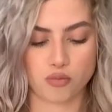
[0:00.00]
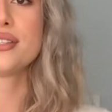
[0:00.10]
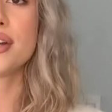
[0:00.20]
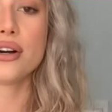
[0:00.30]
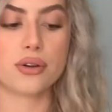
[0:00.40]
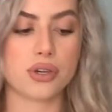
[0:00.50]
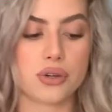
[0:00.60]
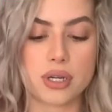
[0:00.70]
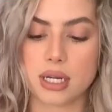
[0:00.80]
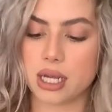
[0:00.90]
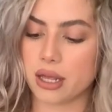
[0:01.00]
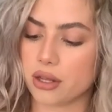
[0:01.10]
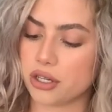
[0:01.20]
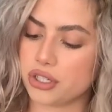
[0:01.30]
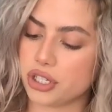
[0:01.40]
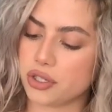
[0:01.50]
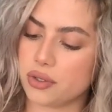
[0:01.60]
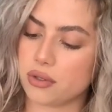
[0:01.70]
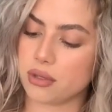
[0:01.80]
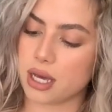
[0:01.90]
So you can either
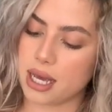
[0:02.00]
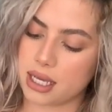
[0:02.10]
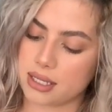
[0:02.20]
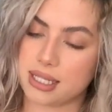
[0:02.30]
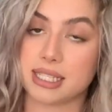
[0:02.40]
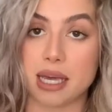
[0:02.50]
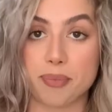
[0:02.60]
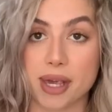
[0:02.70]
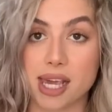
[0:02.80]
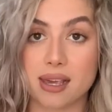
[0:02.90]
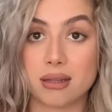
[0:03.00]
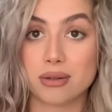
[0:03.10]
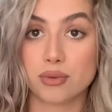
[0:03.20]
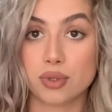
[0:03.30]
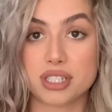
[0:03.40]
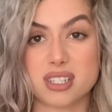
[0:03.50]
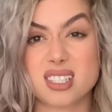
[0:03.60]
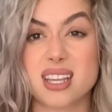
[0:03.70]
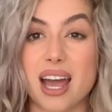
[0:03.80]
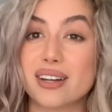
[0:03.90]
do like a Skippy, which is
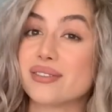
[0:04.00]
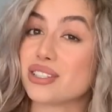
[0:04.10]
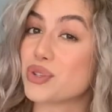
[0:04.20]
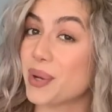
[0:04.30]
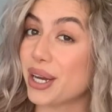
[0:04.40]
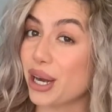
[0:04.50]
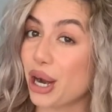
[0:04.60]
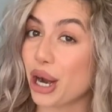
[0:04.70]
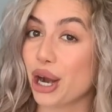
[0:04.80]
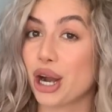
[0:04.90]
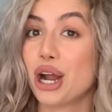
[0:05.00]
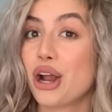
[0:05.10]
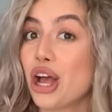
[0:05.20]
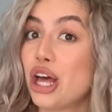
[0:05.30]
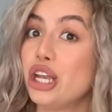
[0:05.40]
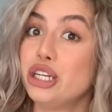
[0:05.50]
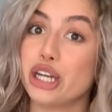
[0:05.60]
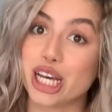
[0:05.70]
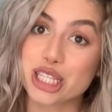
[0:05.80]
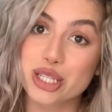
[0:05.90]
kind of a sweeter,
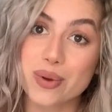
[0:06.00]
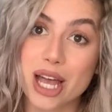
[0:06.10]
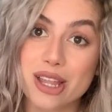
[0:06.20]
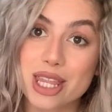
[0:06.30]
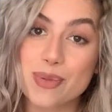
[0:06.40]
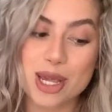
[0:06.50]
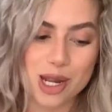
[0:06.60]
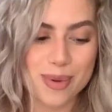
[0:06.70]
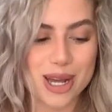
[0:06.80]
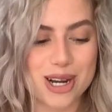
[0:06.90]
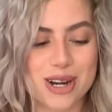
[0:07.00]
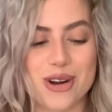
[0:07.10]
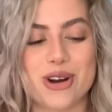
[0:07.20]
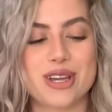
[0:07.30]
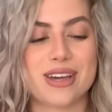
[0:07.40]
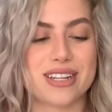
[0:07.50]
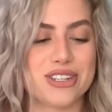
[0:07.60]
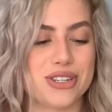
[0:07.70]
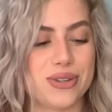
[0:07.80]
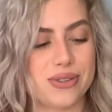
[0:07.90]
not so healthy peanut butter, or you can
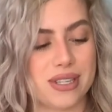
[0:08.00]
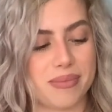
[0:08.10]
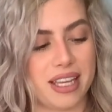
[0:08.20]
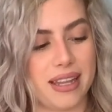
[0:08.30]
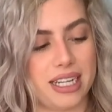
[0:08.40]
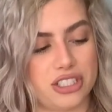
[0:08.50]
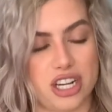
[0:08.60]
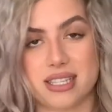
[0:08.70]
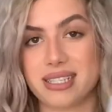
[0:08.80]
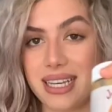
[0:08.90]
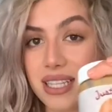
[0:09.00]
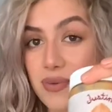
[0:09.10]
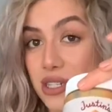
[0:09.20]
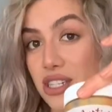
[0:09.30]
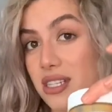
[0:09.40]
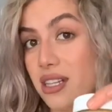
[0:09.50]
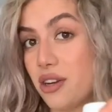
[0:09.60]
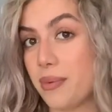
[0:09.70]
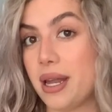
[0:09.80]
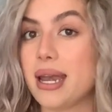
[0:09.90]
do something like Justin's, which is a little bit